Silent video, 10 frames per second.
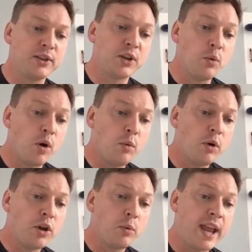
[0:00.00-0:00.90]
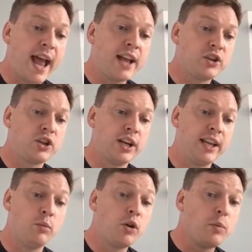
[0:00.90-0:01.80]
So what are we
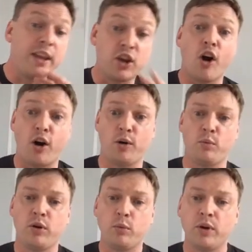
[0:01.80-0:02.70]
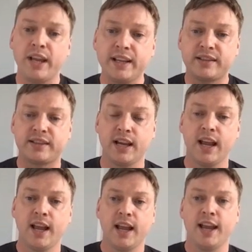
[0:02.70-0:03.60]
actually, what have we got? What is...
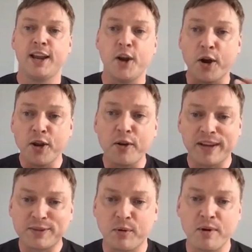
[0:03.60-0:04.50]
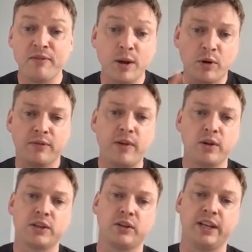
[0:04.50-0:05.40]
You know, I know that's what we really want to
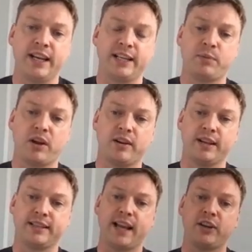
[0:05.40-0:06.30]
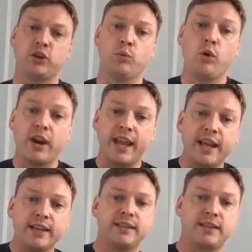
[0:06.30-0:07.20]
focus on in this part of the session. What
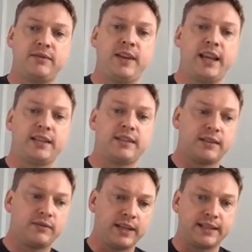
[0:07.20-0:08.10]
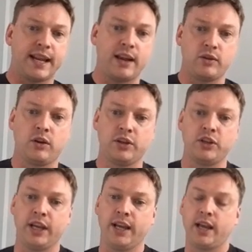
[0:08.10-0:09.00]
is this
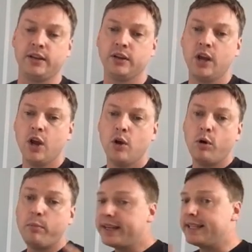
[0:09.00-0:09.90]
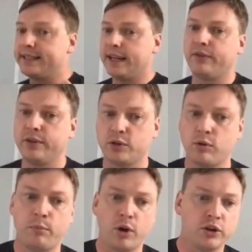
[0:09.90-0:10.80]
technology, and what makes it different
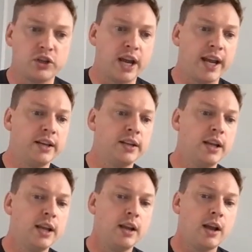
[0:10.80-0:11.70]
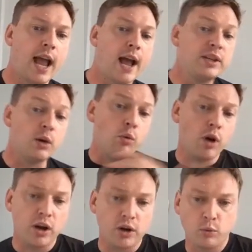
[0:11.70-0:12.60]
to a blockchain? How does it
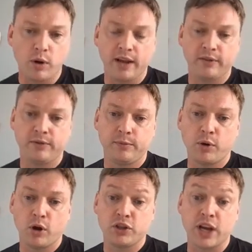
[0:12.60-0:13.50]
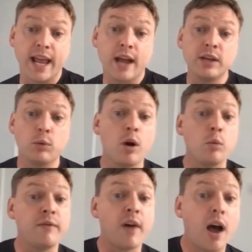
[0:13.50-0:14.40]
work with blockchain? How does it
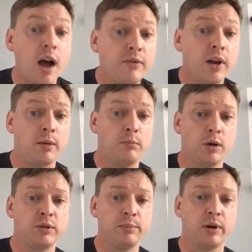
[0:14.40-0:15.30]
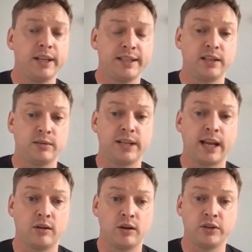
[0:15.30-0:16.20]
work with other multi-body system
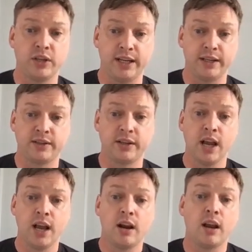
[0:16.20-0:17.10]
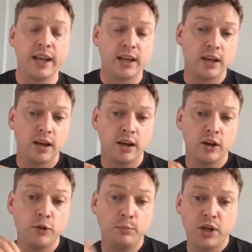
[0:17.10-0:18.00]
technologies like
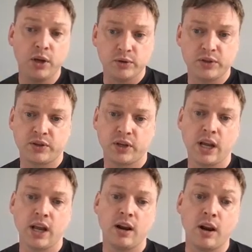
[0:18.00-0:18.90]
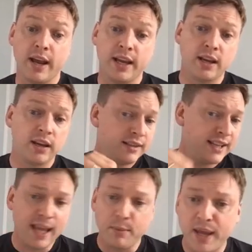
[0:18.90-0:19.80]
compute, like
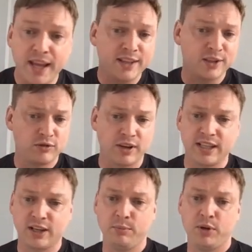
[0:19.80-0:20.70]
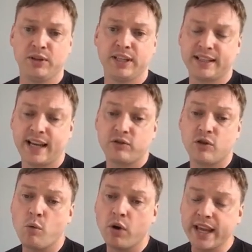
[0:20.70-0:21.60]
CKPs and trusted compute,
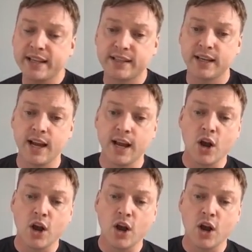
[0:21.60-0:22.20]
etc.? What is